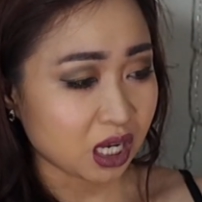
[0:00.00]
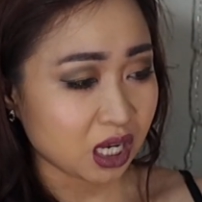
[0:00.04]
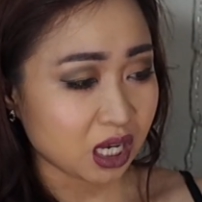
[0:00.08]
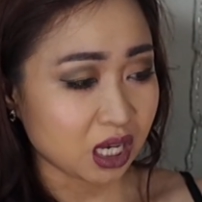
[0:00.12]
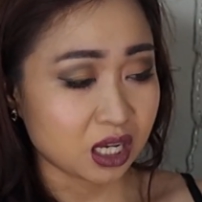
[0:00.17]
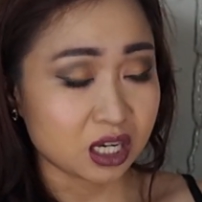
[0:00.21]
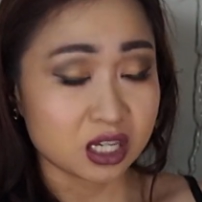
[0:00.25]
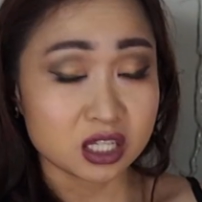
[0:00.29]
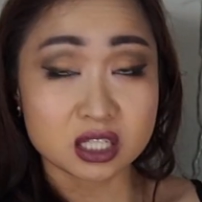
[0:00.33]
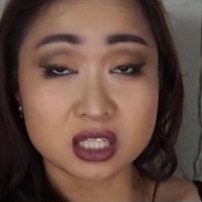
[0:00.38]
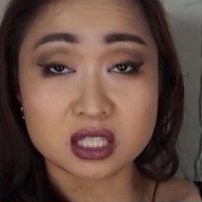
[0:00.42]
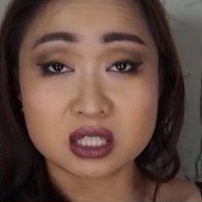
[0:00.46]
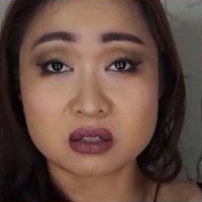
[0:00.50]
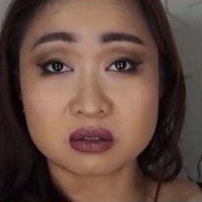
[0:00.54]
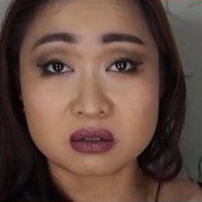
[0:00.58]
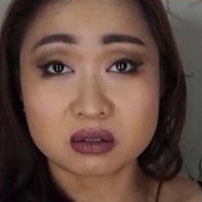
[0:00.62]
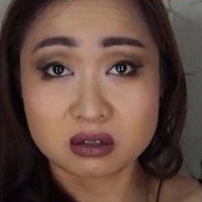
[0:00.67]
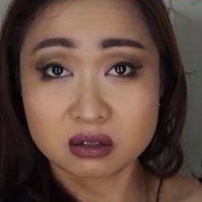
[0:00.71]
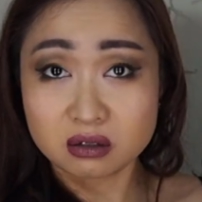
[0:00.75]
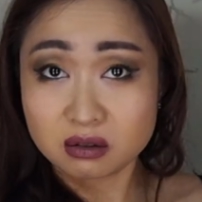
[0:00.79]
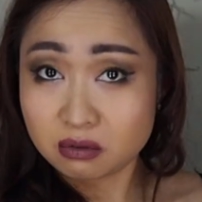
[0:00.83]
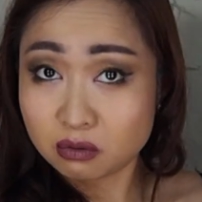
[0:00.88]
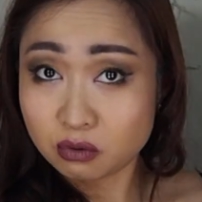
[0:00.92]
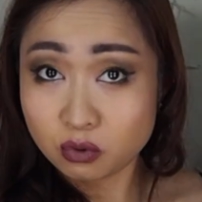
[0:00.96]
It is
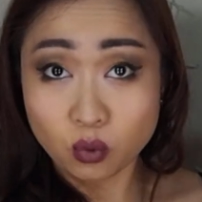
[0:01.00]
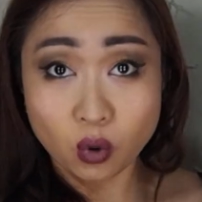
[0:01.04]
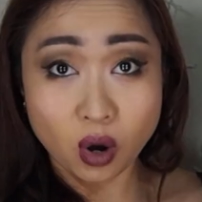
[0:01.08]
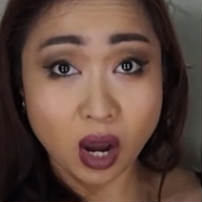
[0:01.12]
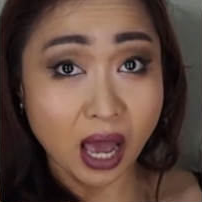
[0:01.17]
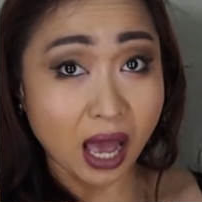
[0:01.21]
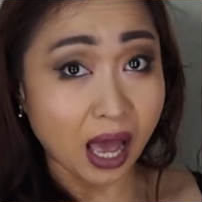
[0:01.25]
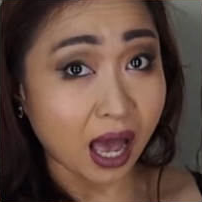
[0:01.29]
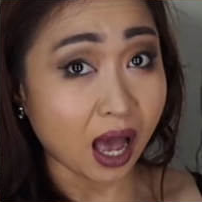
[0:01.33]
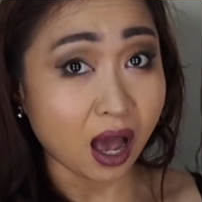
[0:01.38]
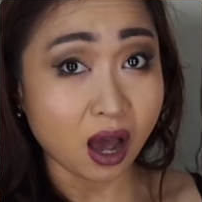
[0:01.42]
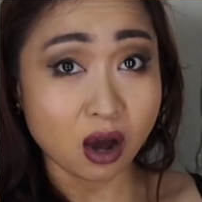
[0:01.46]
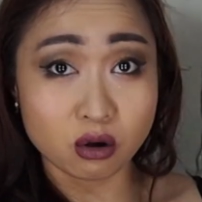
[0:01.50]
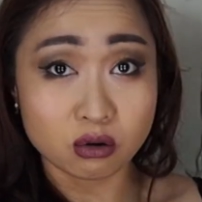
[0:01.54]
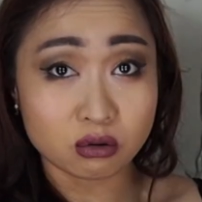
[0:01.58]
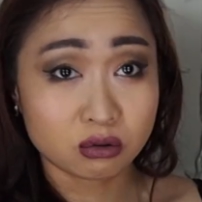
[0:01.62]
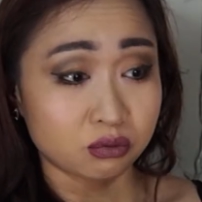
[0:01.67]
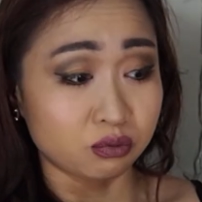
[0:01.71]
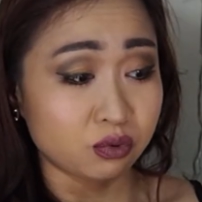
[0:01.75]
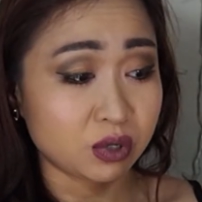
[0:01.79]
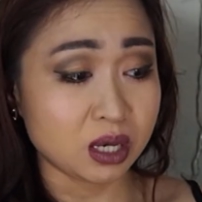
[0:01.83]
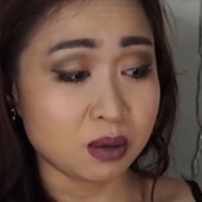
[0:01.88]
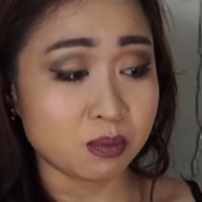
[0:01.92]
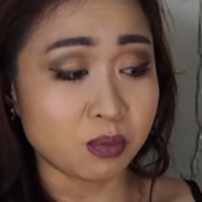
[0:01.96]

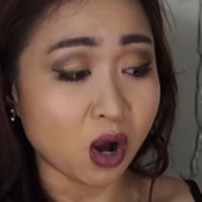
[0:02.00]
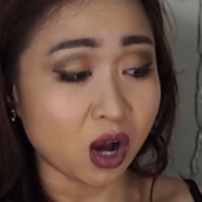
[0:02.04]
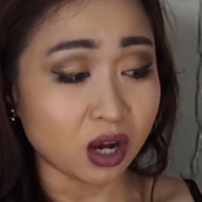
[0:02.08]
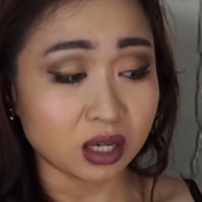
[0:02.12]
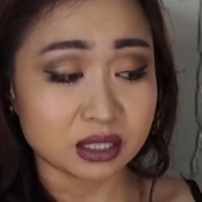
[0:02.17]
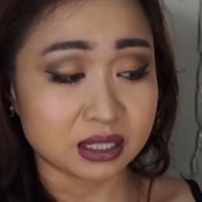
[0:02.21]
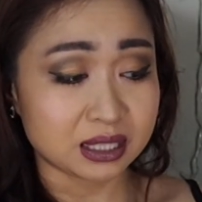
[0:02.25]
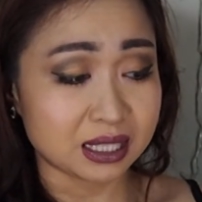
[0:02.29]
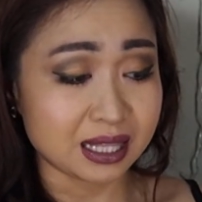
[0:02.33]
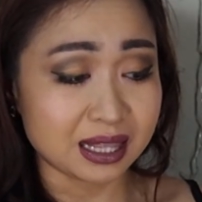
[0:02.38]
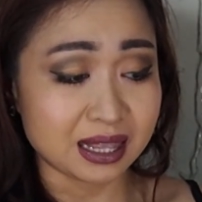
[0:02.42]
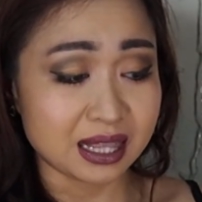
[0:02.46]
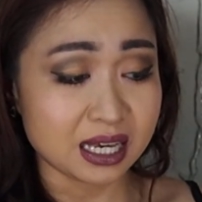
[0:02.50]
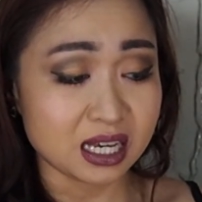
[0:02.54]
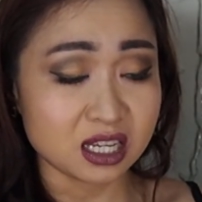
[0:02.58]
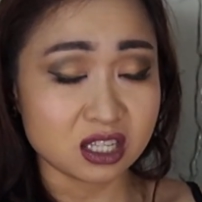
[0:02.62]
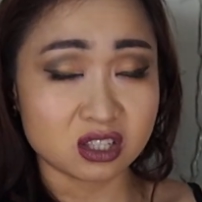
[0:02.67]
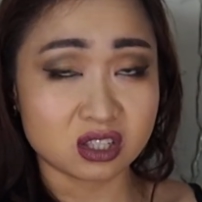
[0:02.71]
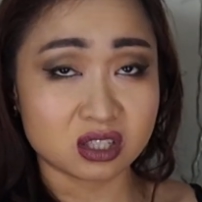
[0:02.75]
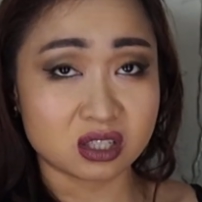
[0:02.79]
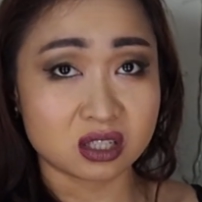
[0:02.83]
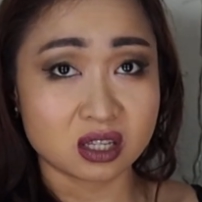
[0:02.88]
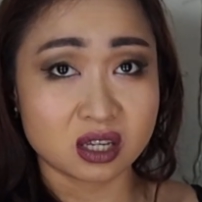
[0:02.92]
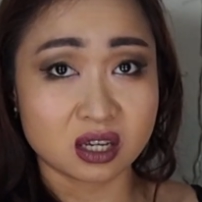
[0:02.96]
how Reebok did
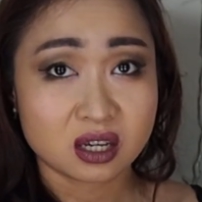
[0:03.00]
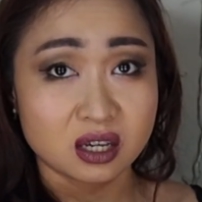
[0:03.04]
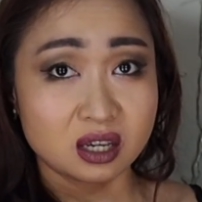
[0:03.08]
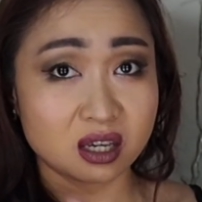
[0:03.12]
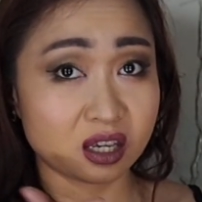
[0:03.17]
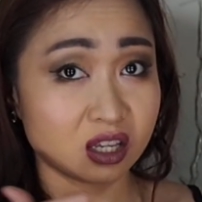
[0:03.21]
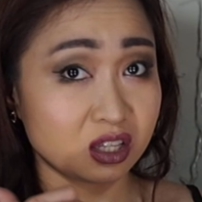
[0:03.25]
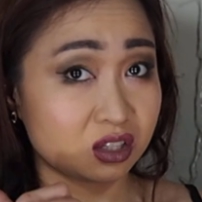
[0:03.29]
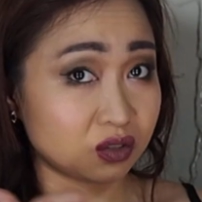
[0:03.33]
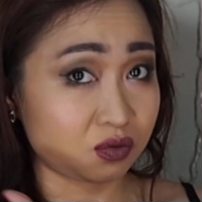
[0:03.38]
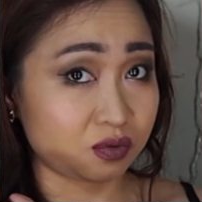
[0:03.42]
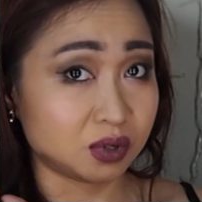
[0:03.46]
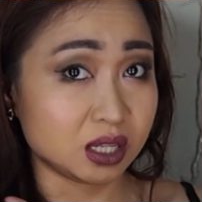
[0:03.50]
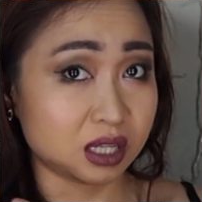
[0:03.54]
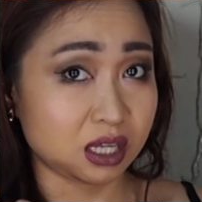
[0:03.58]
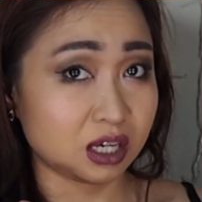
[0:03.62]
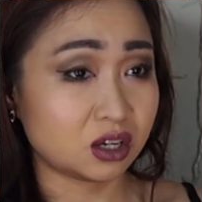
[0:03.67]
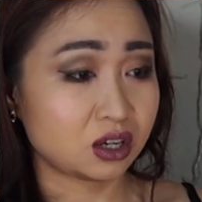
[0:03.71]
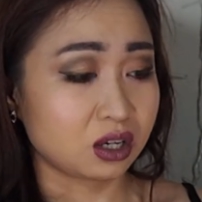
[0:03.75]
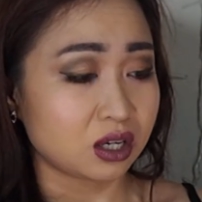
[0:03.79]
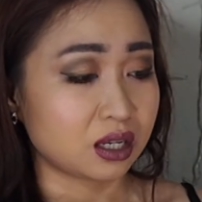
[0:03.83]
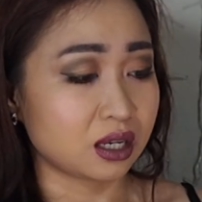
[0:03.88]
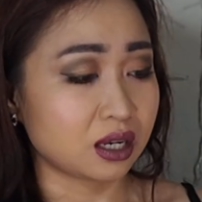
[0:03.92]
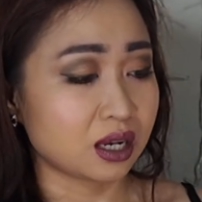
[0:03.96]
this. It's really
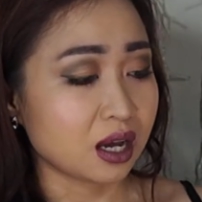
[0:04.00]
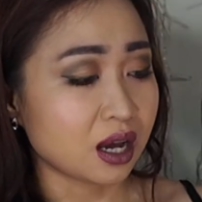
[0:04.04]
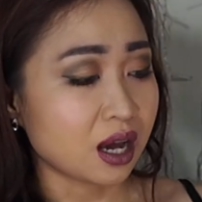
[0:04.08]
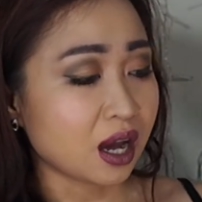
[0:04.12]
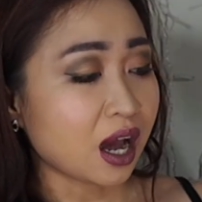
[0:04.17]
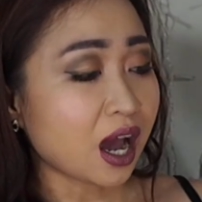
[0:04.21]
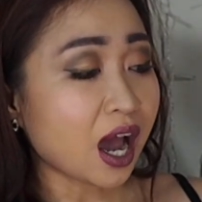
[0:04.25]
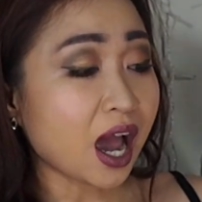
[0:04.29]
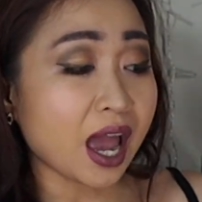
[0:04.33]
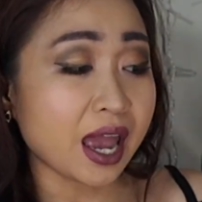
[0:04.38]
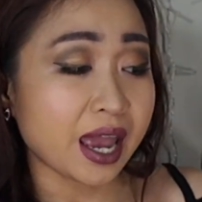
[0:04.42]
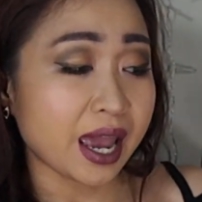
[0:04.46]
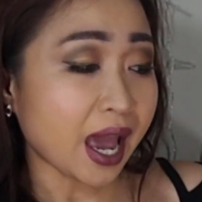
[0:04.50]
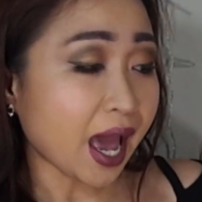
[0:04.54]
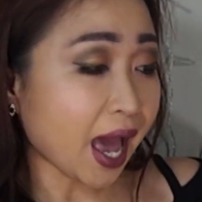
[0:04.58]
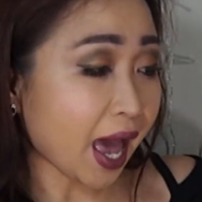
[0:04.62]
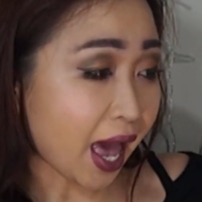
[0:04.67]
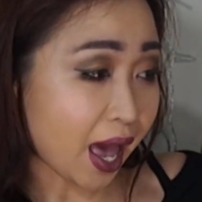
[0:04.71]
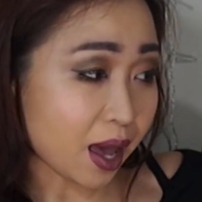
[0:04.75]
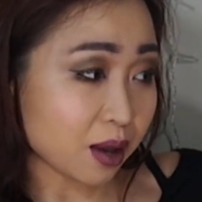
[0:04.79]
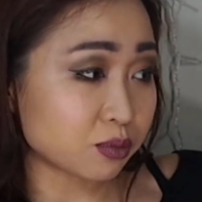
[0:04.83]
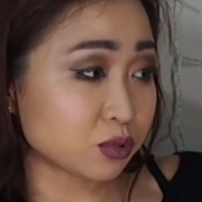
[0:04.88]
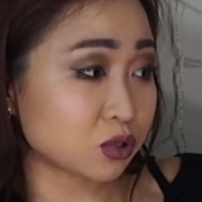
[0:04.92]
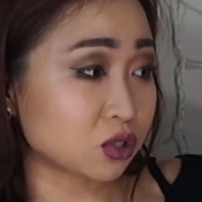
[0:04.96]
good. I
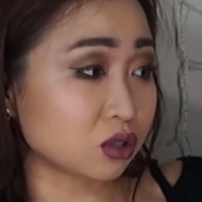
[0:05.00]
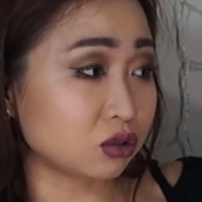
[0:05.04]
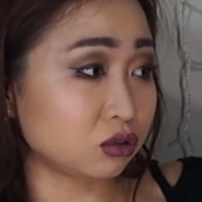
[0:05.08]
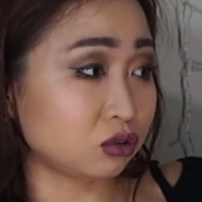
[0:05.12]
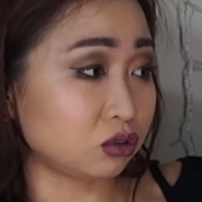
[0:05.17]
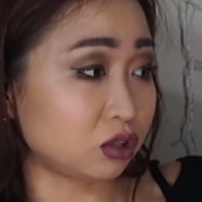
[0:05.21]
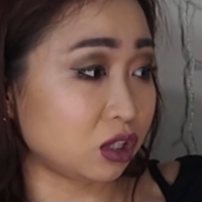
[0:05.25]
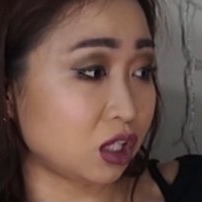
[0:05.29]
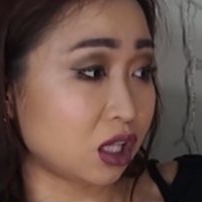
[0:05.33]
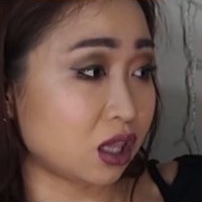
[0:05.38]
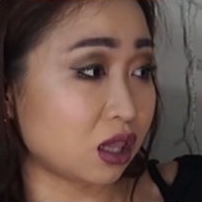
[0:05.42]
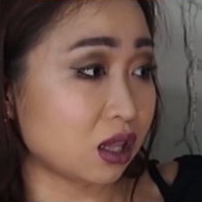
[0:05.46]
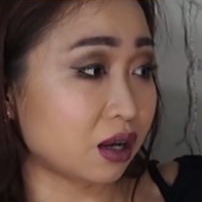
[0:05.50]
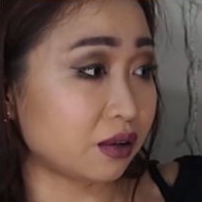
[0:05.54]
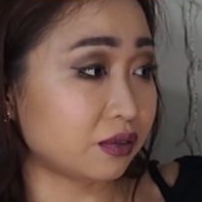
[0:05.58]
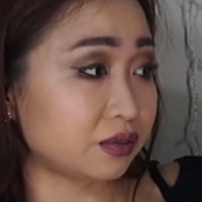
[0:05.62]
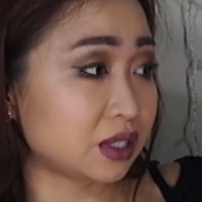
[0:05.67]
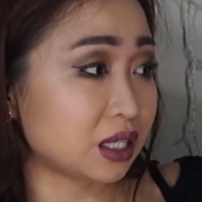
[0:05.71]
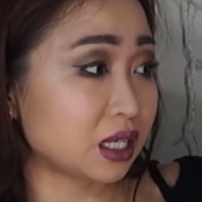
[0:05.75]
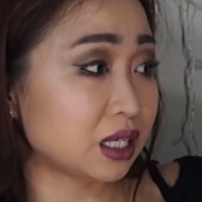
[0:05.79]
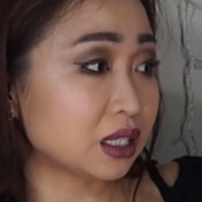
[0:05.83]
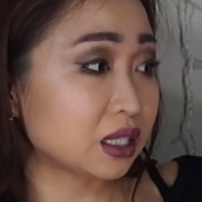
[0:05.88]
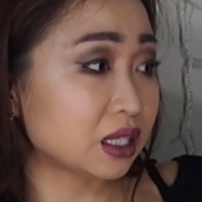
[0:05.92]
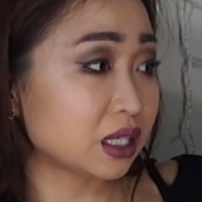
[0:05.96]
absolutely
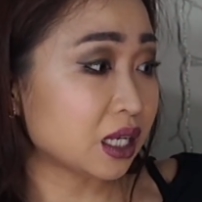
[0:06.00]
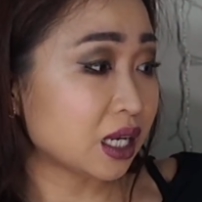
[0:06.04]
loved it.